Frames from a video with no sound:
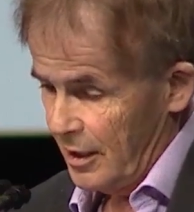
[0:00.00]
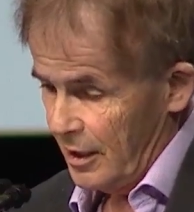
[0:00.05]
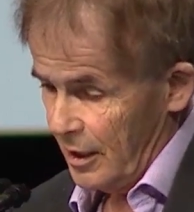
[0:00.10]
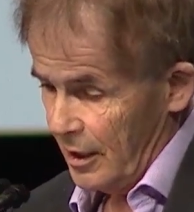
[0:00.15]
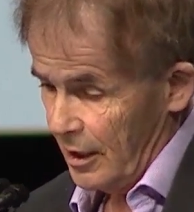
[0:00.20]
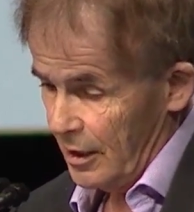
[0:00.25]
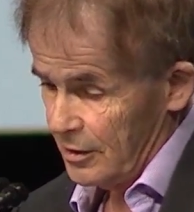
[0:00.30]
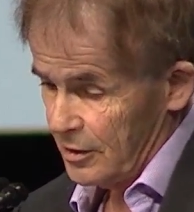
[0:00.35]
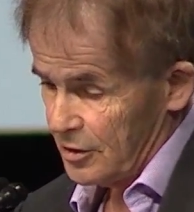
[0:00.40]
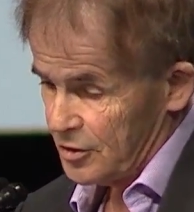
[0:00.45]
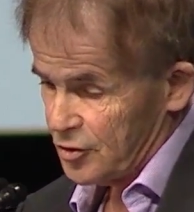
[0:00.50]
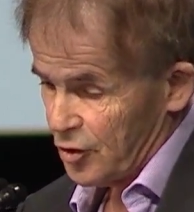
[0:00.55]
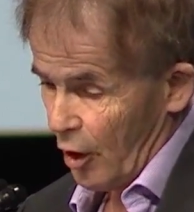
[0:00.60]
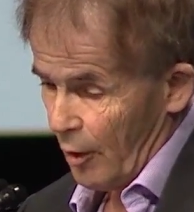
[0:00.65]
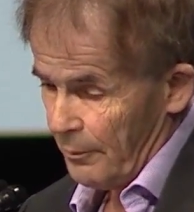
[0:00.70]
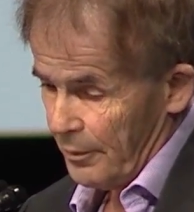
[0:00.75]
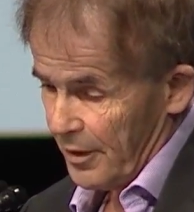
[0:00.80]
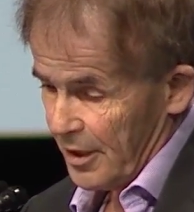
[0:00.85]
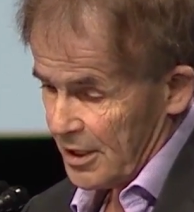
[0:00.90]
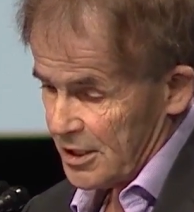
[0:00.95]
in the
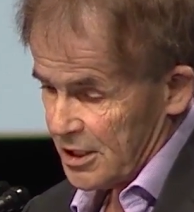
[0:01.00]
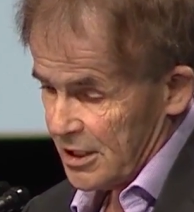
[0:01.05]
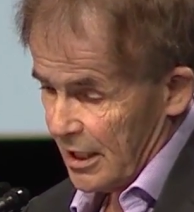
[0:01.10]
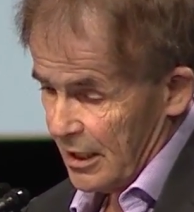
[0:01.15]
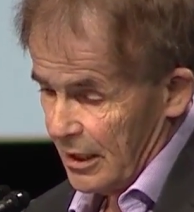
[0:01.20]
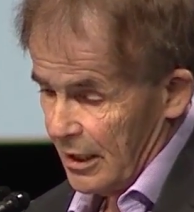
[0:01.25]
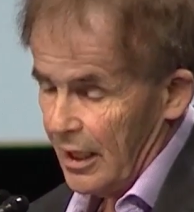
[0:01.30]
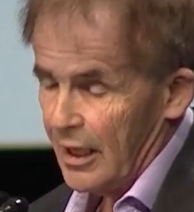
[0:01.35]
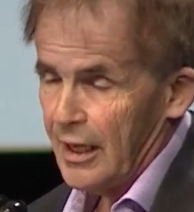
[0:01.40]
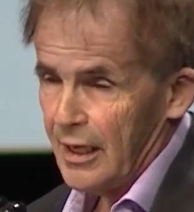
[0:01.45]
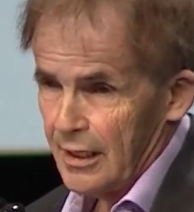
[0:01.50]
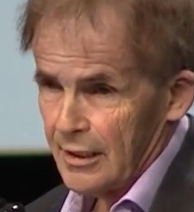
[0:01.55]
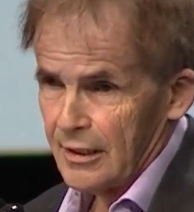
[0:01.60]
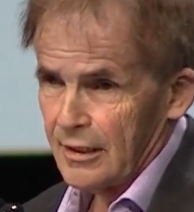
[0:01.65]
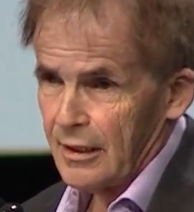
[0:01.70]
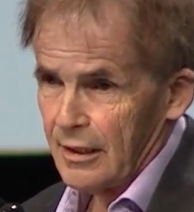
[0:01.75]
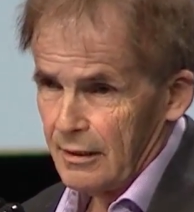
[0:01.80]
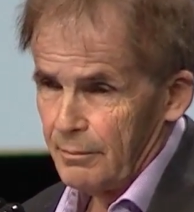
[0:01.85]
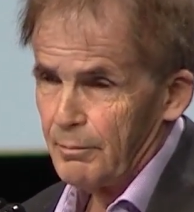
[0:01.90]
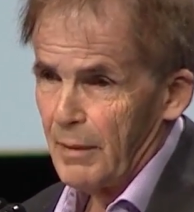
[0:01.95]
tropics, and it
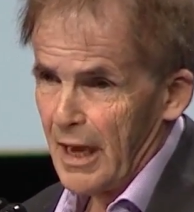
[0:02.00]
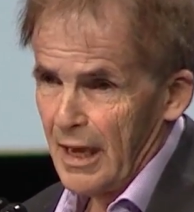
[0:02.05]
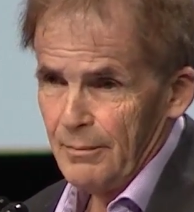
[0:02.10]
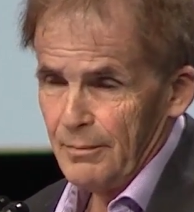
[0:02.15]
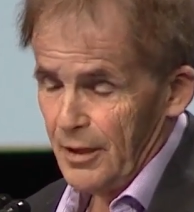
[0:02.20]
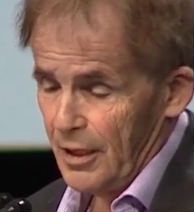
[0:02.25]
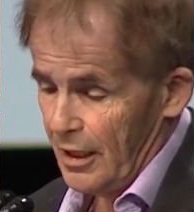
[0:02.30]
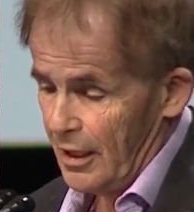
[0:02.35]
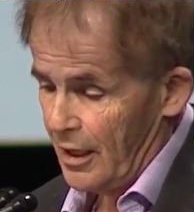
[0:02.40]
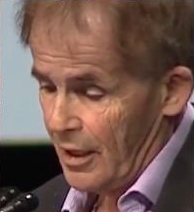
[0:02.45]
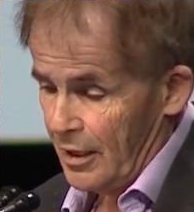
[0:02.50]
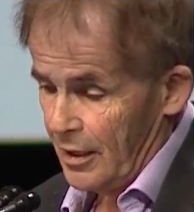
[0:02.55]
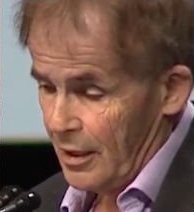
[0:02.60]
may be